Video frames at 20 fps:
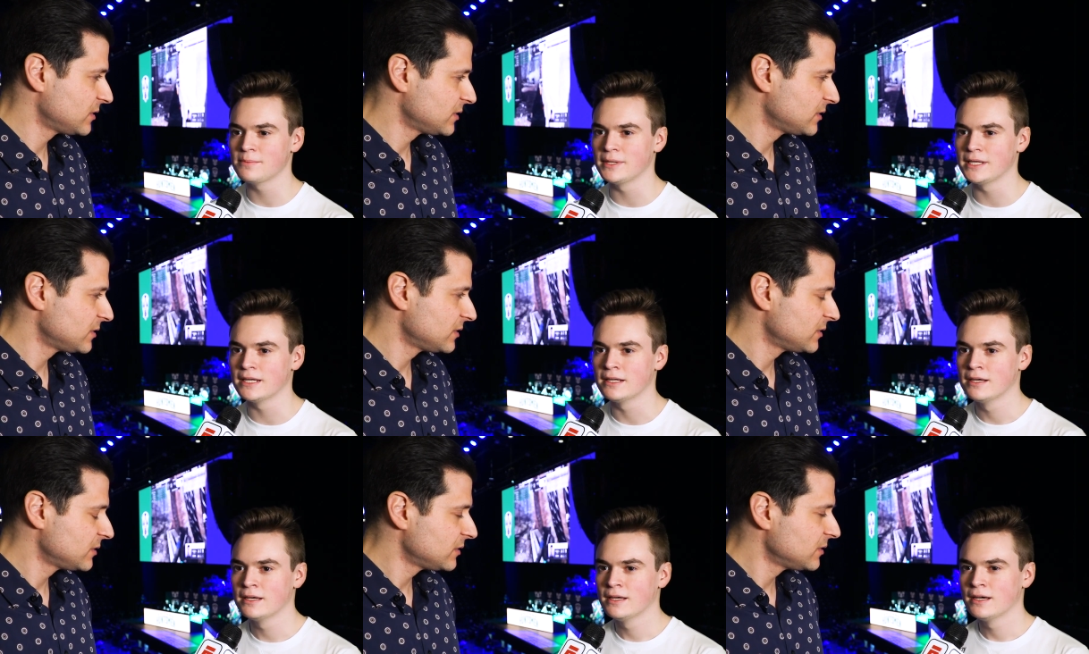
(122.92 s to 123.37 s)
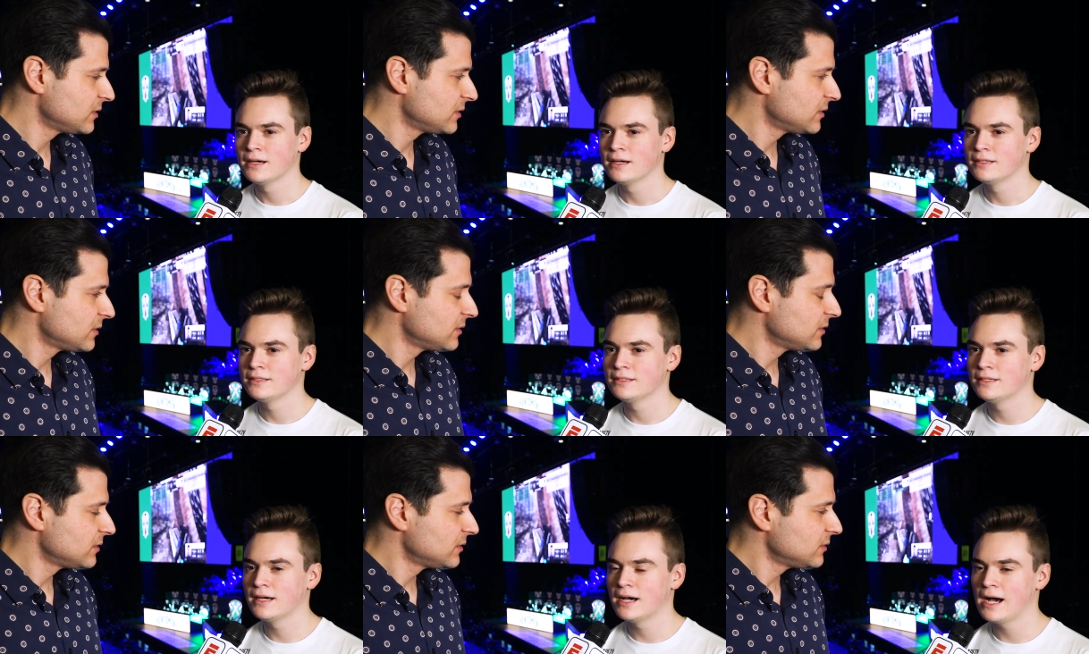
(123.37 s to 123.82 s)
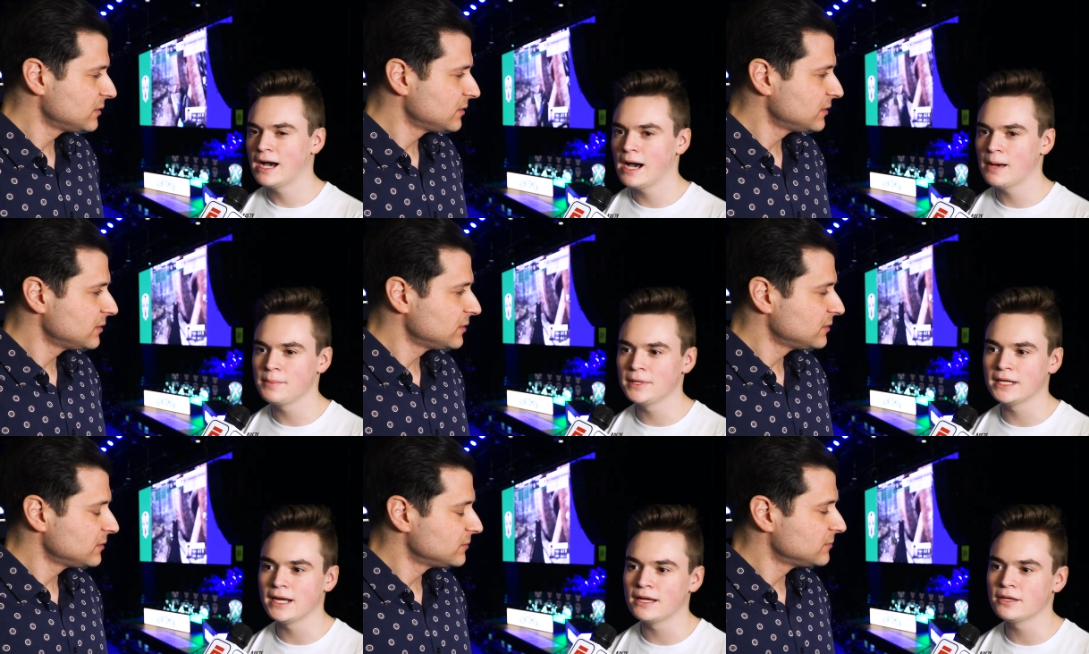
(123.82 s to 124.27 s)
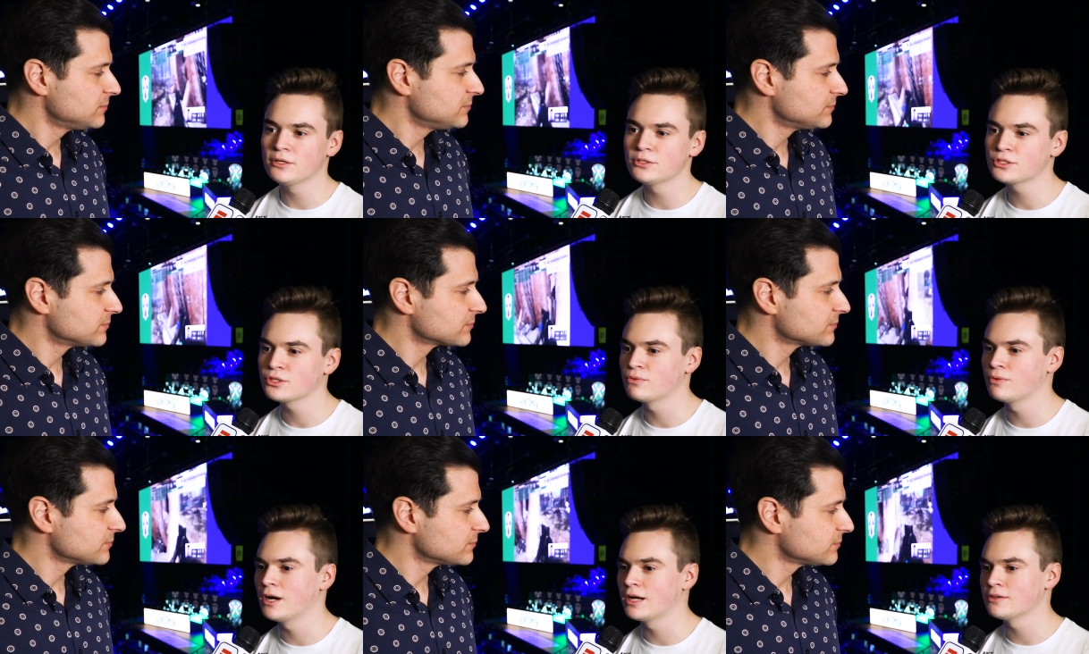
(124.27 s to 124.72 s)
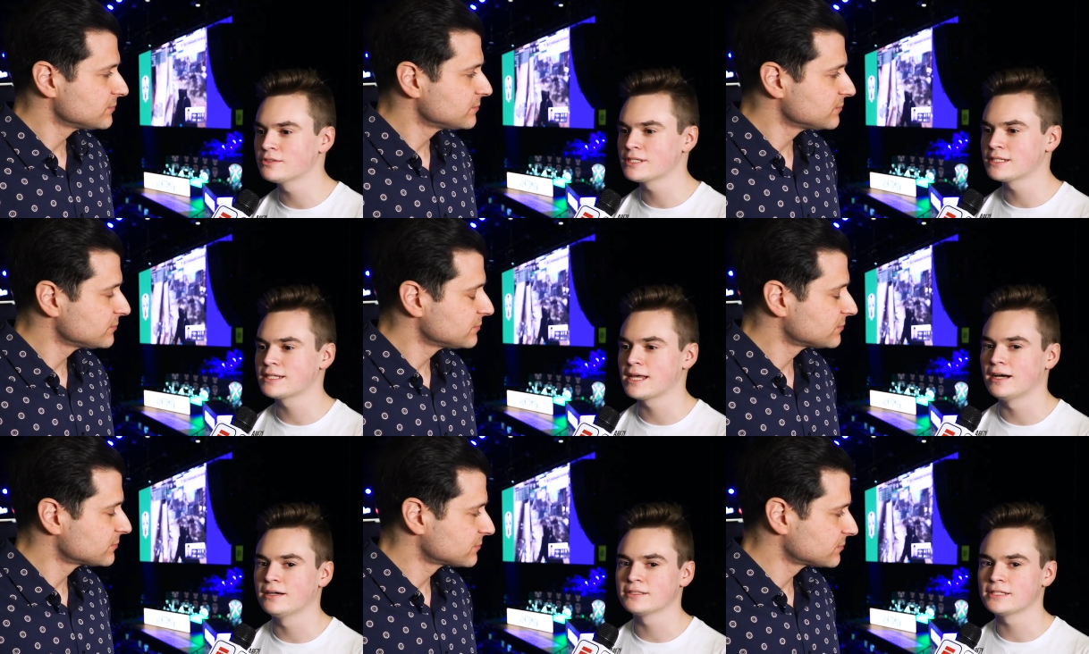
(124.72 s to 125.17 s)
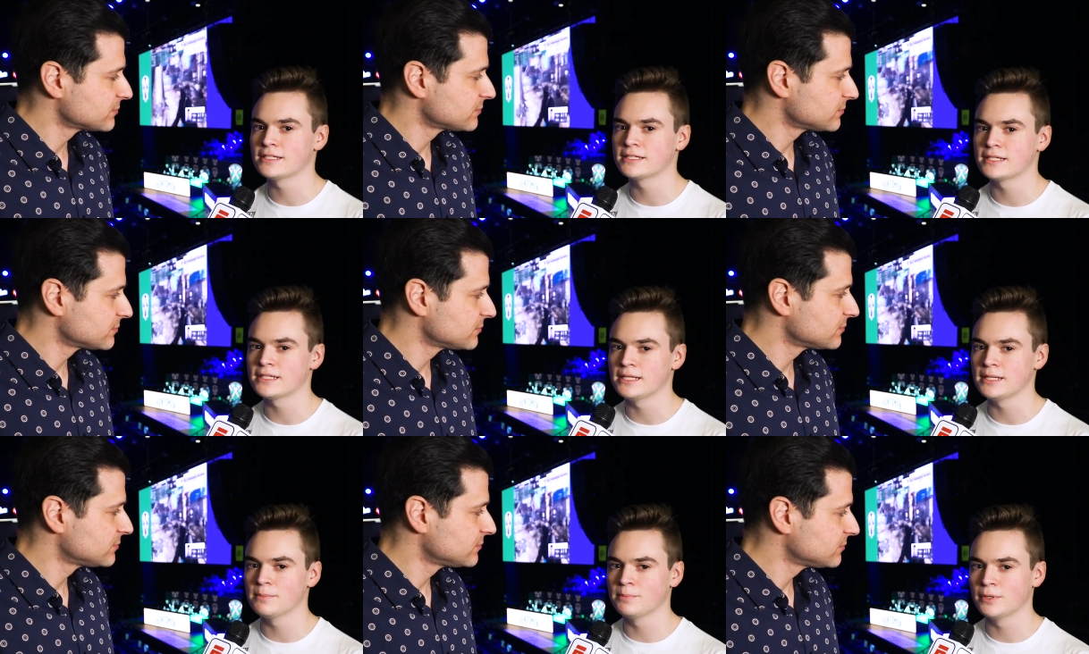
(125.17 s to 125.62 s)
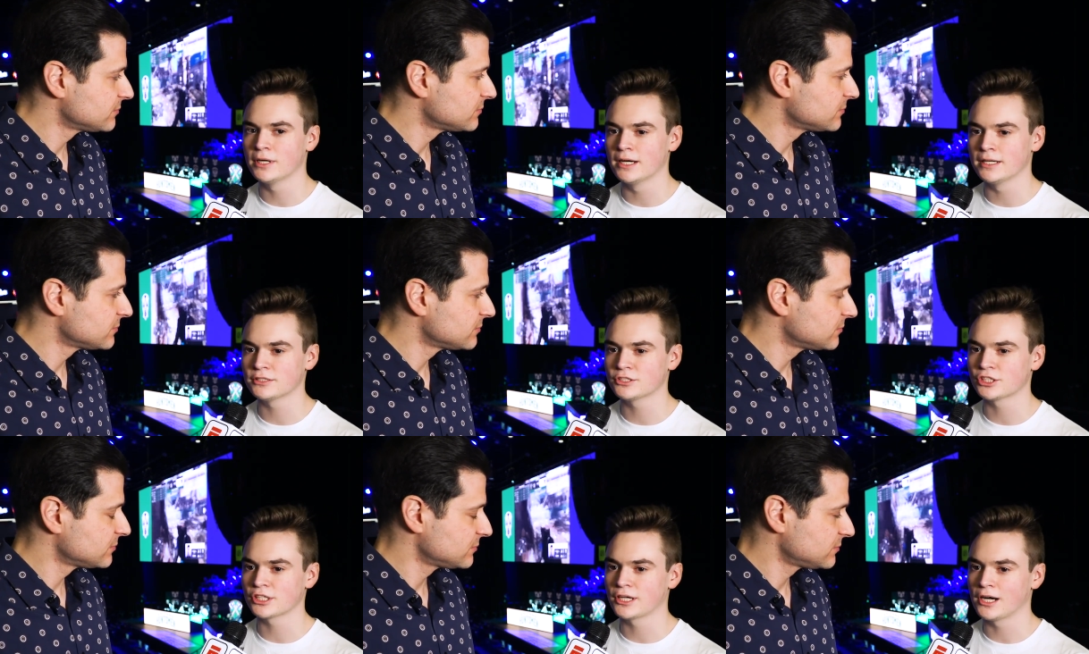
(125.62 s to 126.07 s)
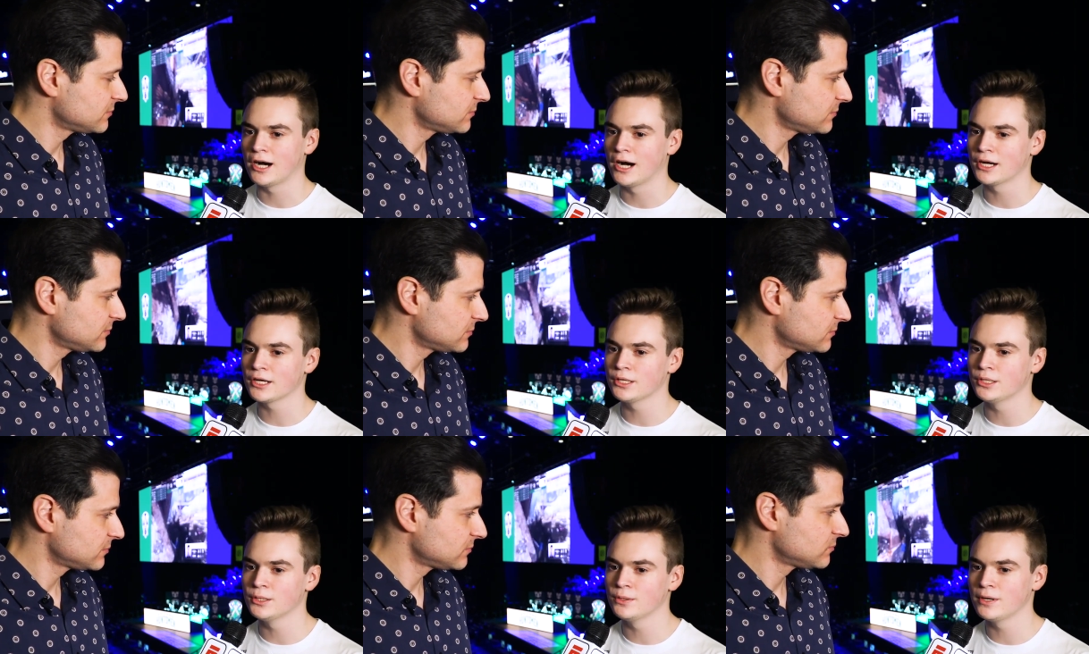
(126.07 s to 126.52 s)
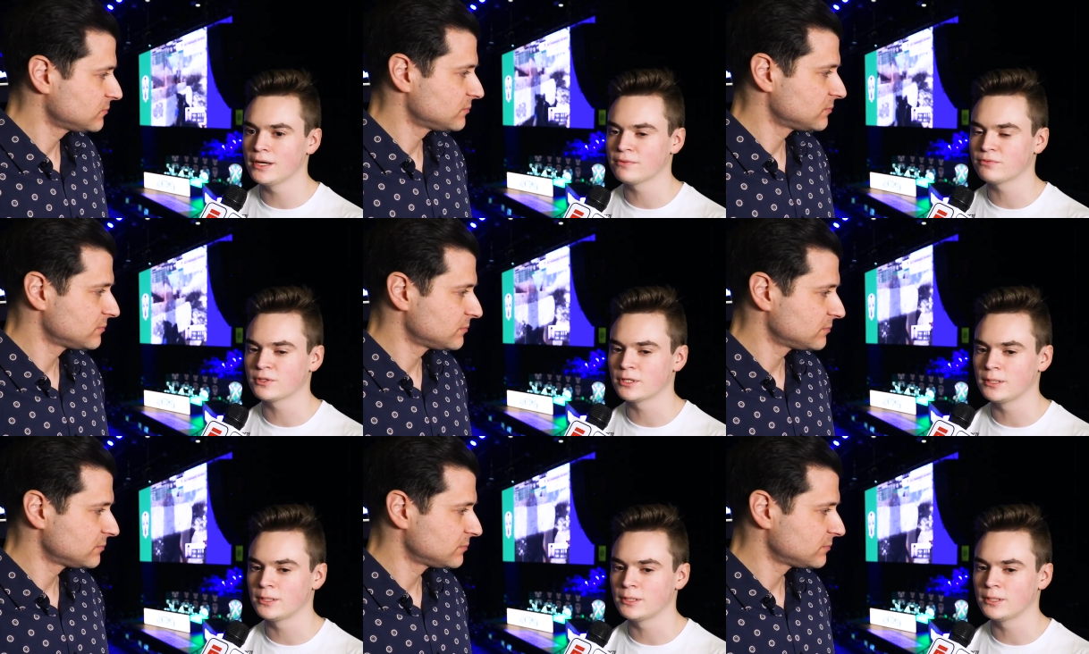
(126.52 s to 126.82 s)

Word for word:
Speaker 1: I mean, I know Toronto's a talented team, but Chicago, if